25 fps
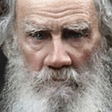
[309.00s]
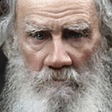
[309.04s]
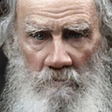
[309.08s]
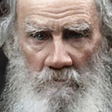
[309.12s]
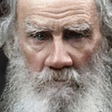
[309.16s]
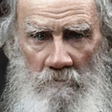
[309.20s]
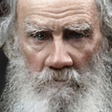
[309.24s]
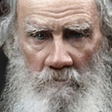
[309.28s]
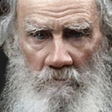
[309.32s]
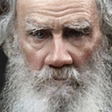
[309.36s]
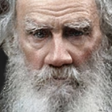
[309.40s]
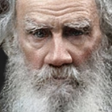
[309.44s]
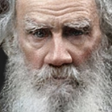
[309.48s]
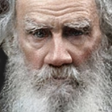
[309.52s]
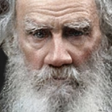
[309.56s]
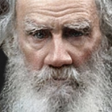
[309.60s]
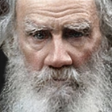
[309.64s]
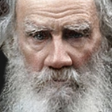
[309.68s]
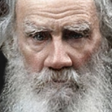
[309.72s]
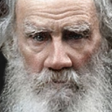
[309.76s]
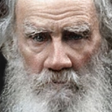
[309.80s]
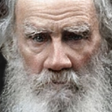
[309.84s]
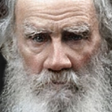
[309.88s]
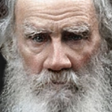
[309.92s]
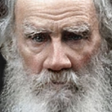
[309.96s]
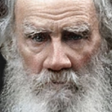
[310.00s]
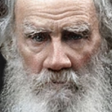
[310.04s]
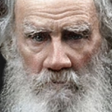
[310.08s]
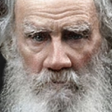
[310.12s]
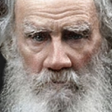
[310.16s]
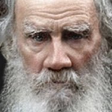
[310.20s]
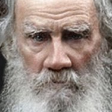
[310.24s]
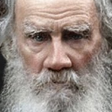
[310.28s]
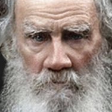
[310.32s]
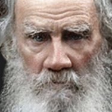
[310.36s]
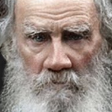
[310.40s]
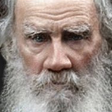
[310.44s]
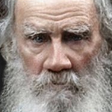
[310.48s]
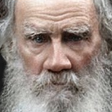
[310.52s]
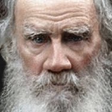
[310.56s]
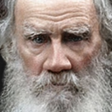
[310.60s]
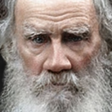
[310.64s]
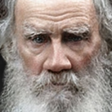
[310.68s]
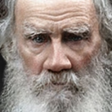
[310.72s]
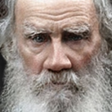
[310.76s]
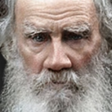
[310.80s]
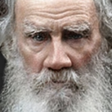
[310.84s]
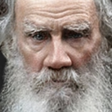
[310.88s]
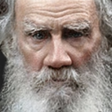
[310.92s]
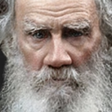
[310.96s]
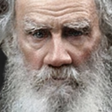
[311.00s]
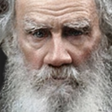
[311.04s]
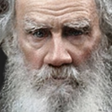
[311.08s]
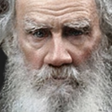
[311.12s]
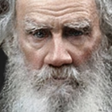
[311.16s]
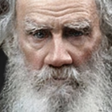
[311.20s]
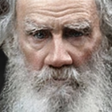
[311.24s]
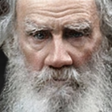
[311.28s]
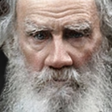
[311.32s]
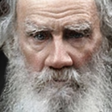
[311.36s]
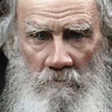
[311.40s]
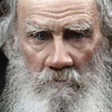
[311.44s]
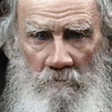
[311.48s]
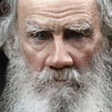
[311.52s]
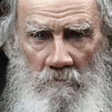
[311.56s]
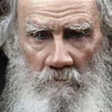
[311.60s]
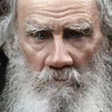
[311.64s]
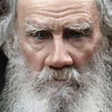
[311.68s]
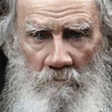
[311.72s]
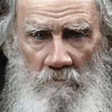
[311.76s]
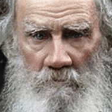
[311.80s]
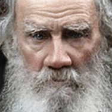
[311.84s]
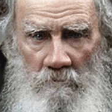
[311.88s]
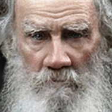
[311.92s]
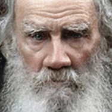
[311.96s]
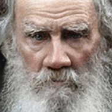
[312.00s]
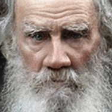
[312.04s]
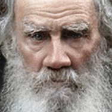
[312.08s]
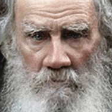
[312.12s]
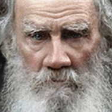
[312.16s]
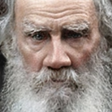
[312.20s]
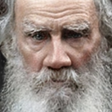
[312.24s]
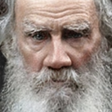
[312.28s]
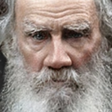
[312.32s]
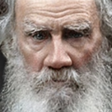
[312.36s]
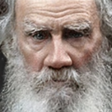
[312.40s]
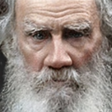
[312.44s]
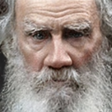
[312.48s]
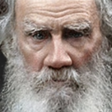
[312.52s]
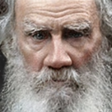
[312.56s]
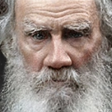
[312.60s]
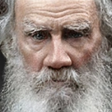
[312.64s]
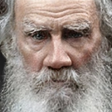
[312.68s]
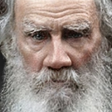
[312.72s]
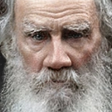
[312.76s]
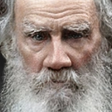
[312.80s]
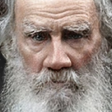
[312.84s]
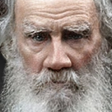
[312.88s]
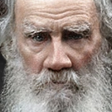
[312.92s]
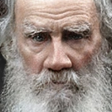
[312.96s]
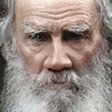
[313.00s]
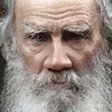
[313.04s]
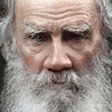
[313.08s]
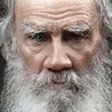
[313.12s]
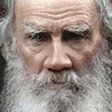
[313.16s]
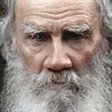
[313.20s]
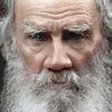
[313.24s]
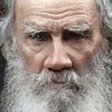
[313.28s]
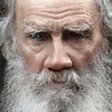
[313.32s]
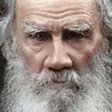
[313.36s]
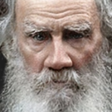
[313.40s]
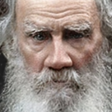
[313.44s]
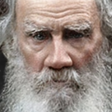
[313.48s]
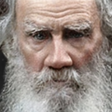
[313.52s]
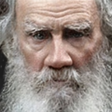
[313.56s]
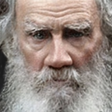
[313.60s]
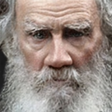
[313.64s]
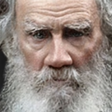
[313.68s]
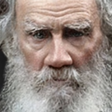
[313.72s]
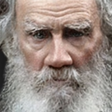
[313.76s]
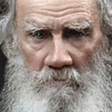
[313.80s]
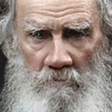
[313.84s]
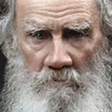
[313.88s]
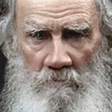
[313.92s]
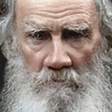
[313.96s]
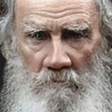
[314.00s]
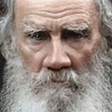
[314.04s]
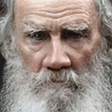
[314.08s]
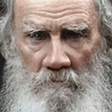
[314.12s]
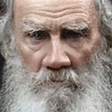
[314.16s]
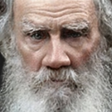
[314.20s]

Nothing is said.